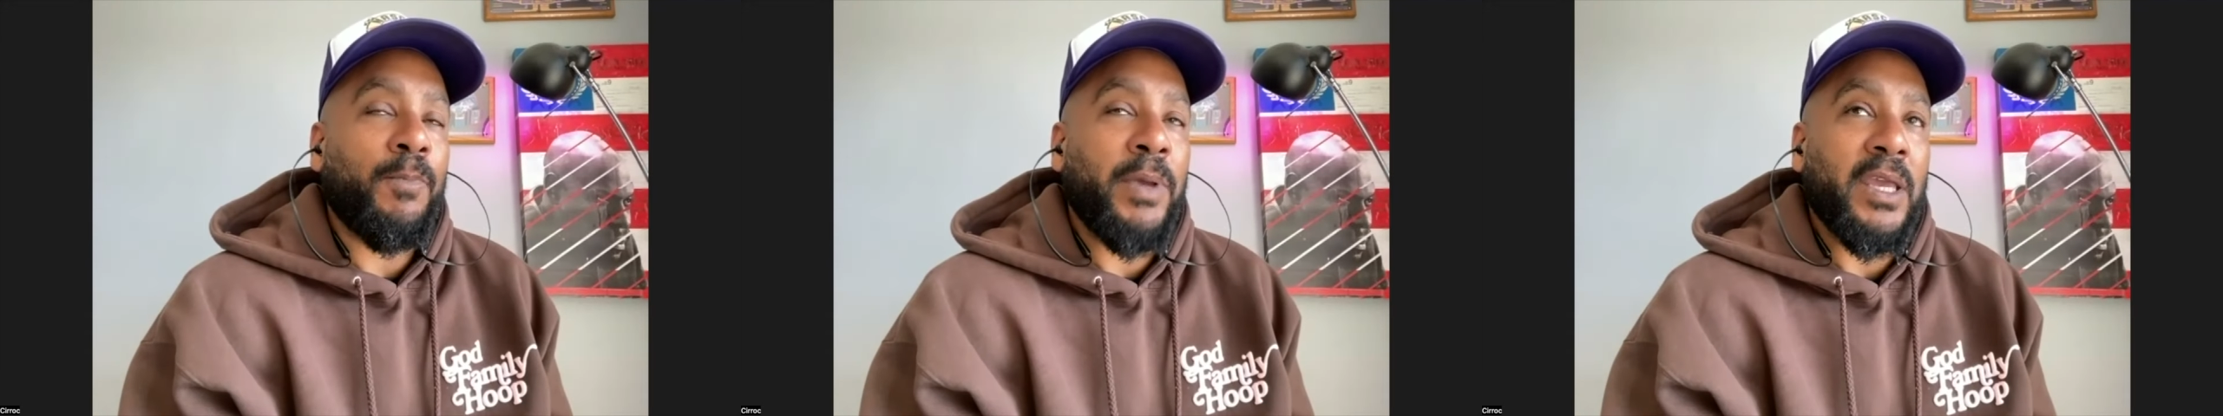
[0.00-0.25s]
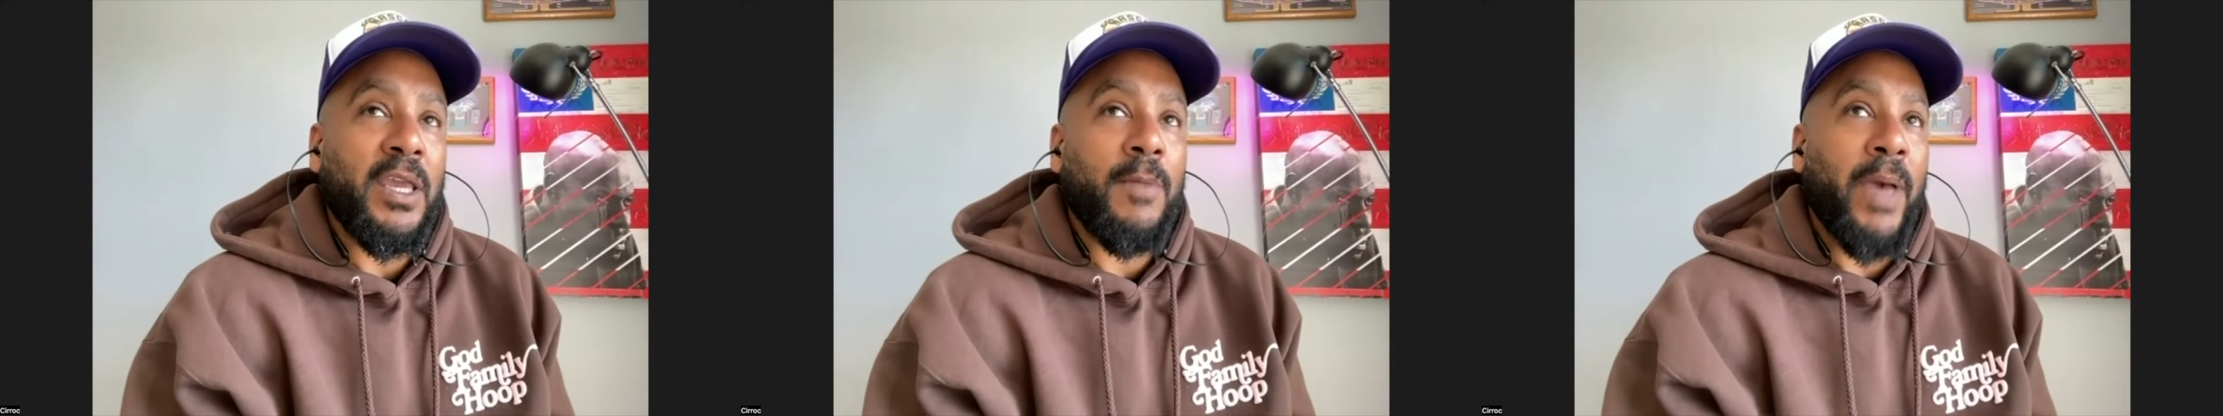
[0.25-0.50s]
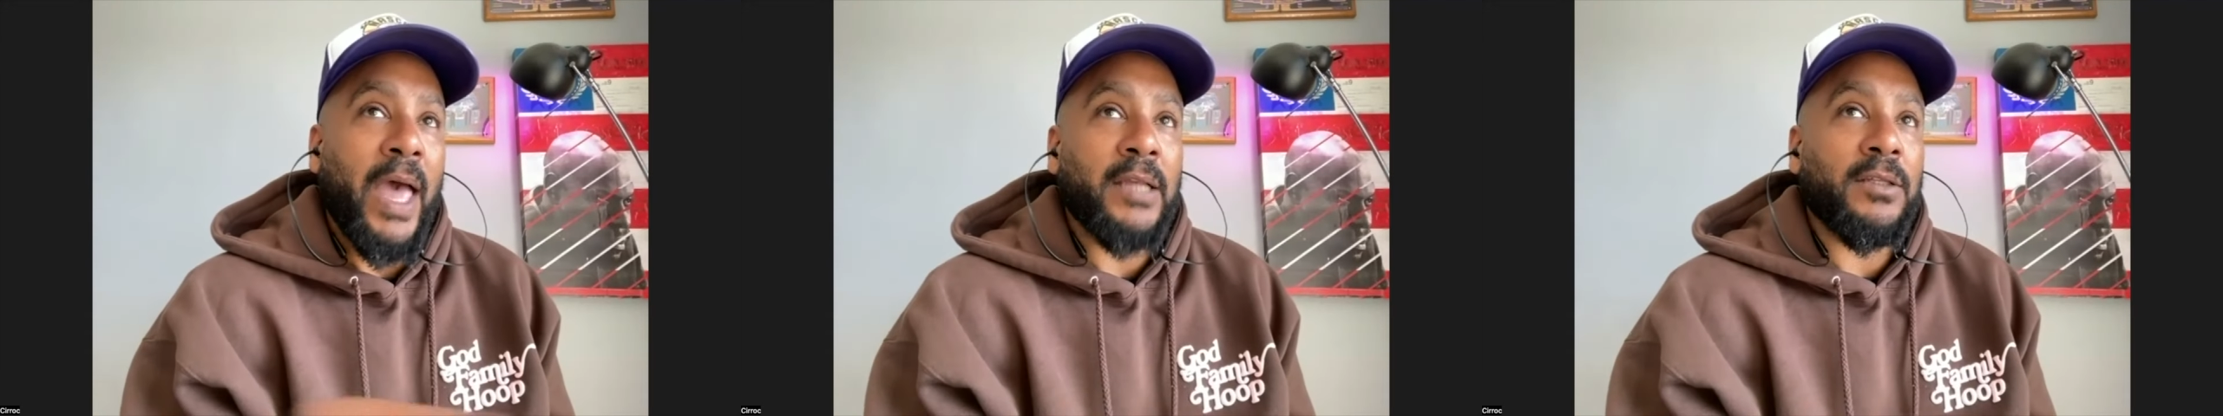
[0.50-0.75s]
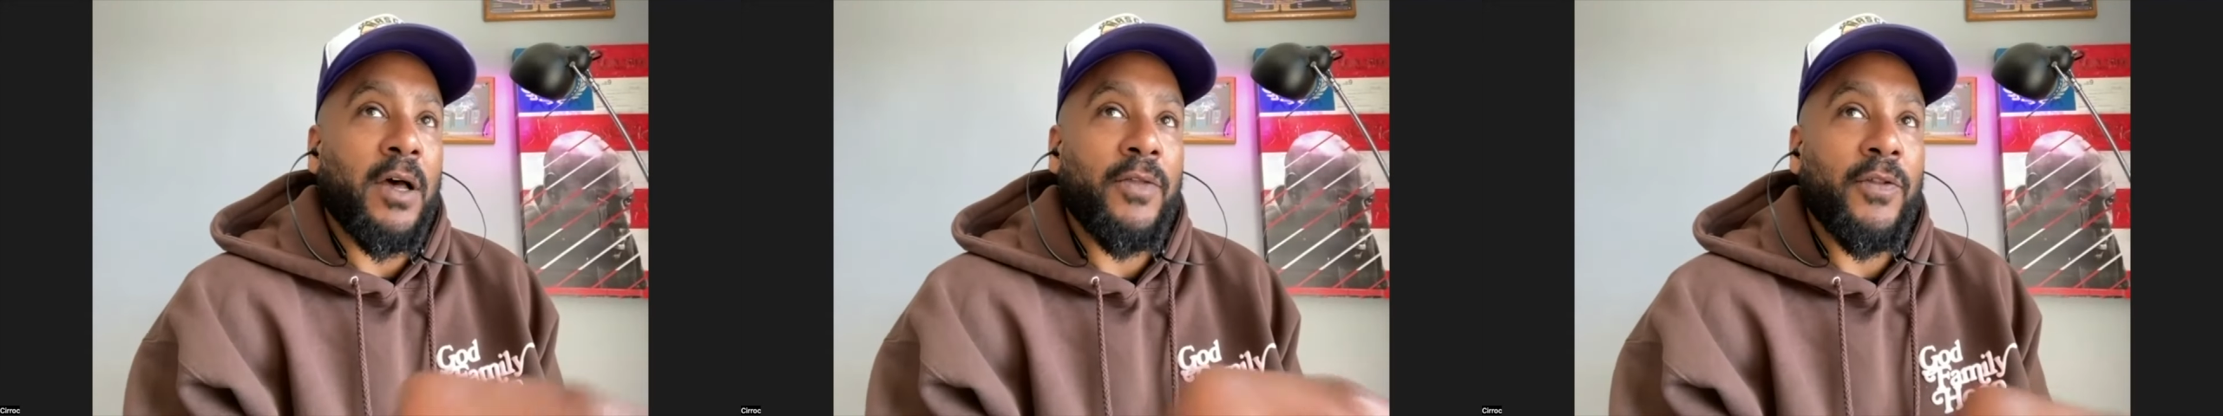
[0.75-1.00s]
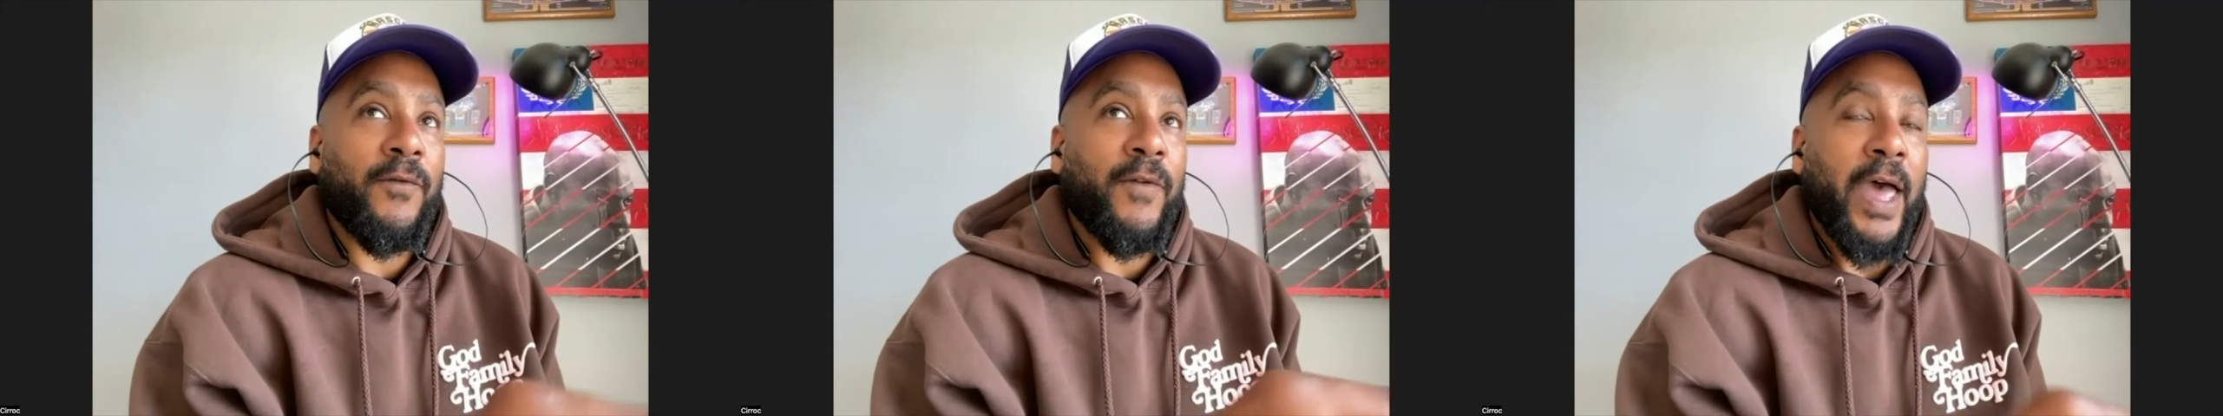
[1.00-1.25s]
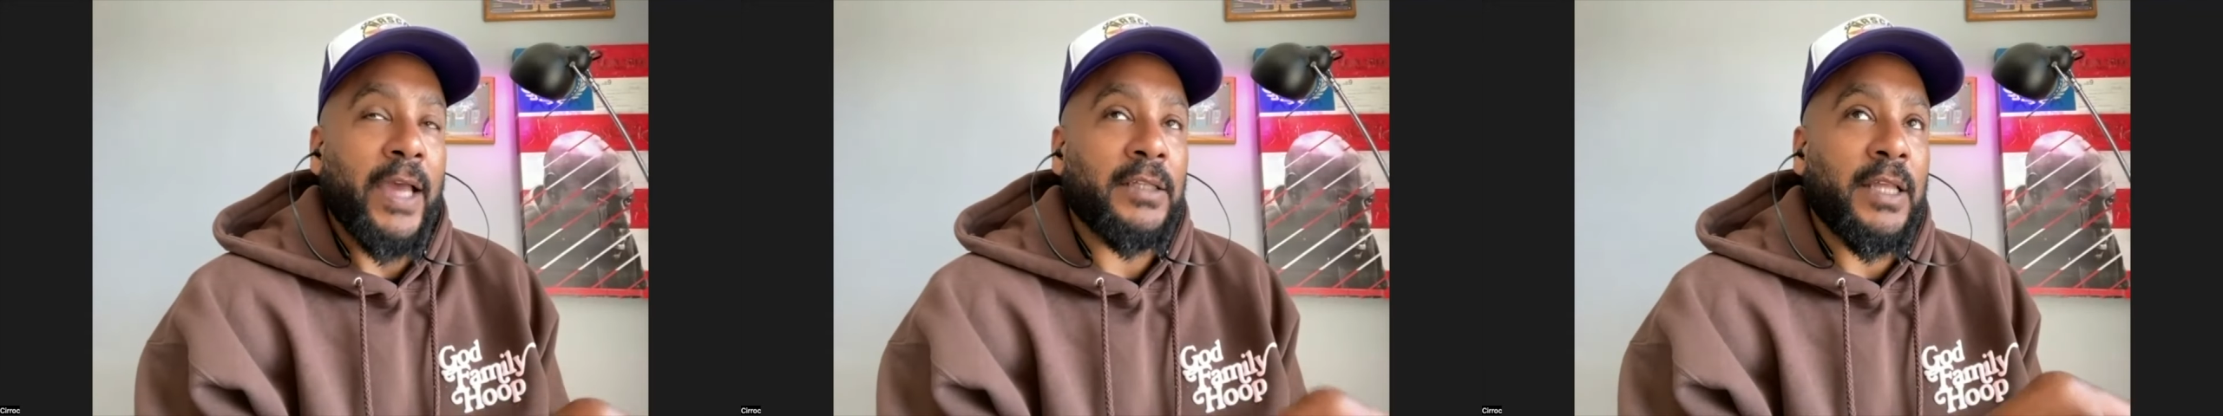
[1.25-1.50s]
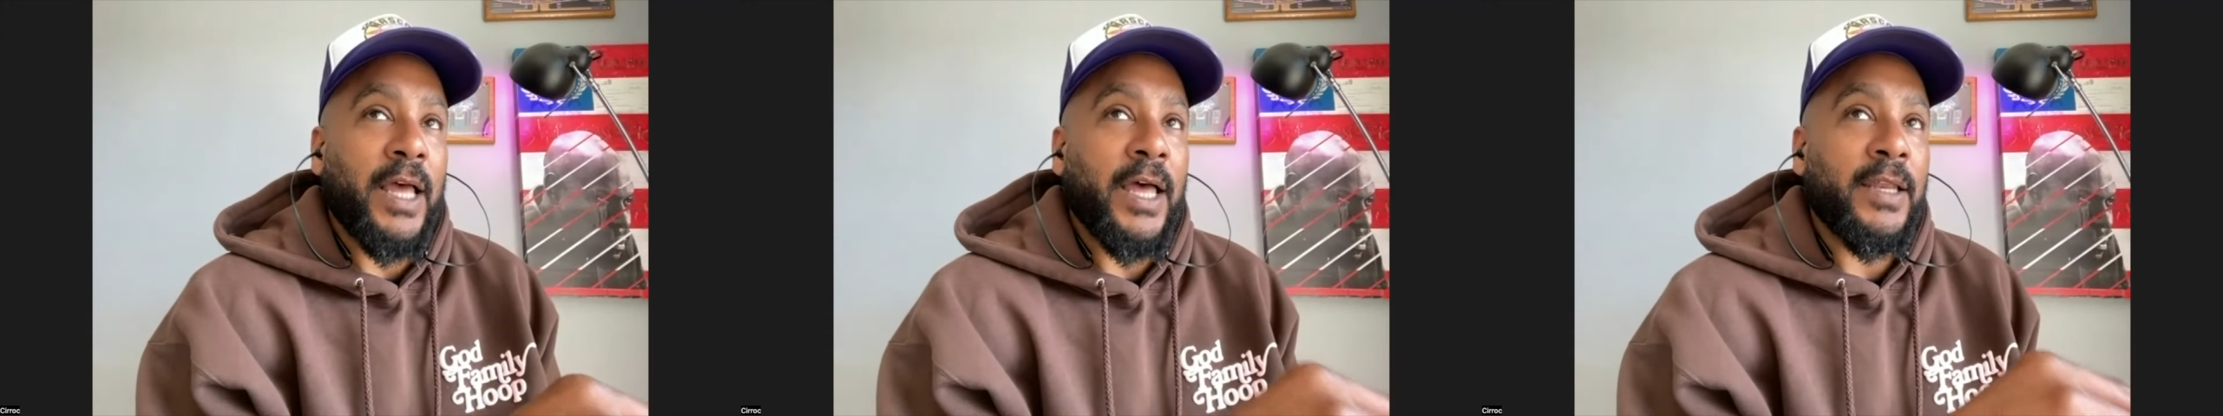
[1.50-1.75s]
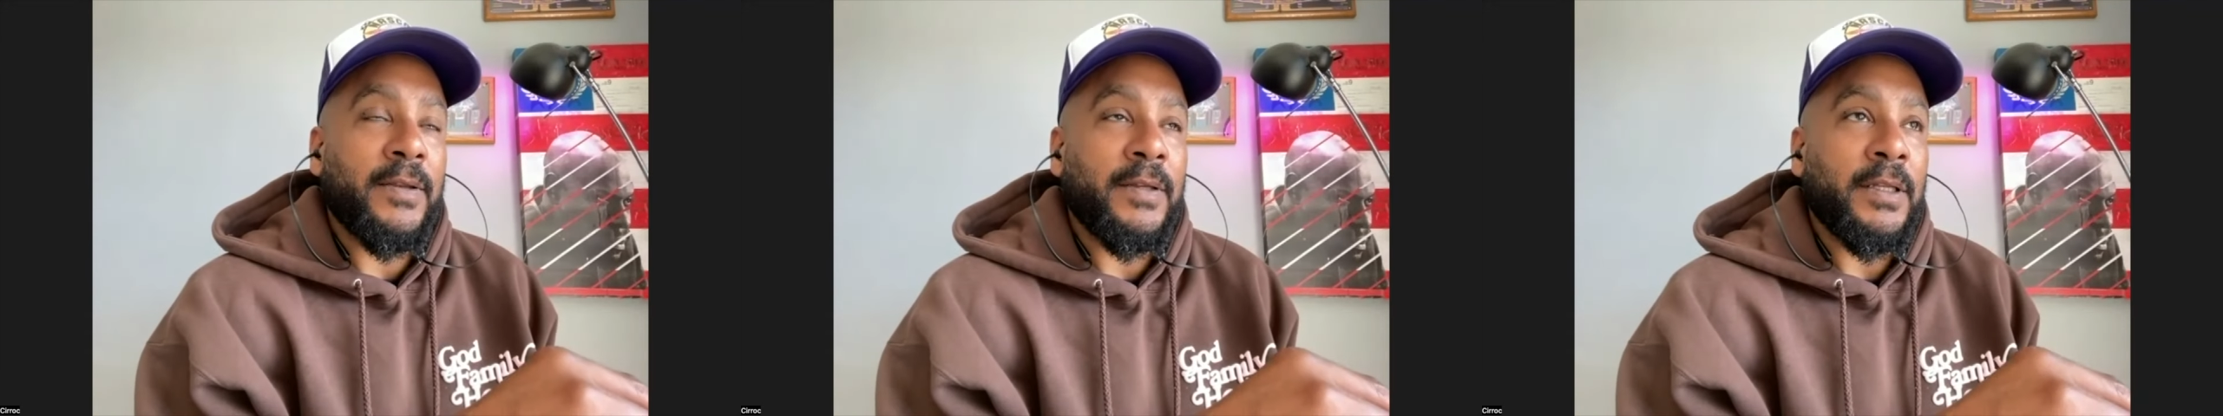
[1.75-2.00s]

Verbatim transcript: piggybacked on the fact that